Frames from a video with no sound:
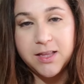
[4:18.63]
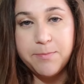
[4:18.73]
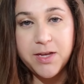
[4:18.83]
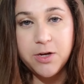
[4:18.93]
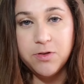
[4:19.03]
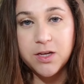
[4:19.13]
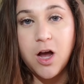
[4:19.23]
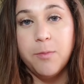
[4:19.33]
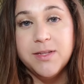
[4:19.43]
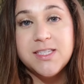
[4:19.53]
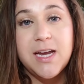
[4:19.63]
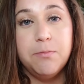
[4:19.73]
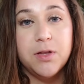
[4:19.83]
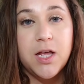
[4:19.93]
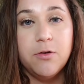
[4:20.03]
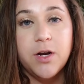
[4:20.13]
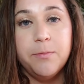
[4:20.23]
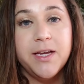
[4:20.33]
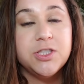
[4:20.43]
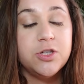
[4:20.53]
let me know in the comments down below and
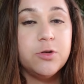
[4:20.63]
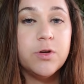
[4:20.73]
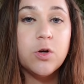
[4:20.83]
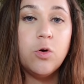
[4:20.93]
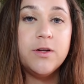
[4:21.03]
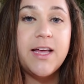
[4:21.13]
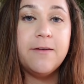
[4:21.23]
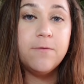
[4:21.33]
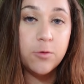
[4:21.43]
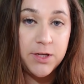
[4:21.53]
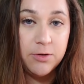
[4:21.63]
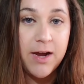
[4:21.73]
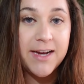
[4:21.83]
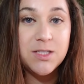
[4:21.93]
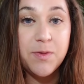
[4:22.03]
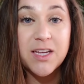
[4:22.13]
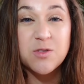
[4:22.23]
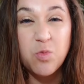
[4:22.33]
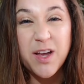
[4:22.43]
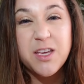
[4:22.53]
I'll make sure to record that for you guys,
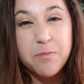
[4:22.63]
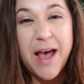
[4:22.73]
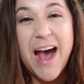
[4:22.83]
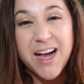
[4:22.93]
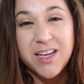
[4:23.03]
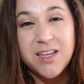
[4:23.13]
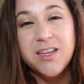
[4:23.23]
because what you pack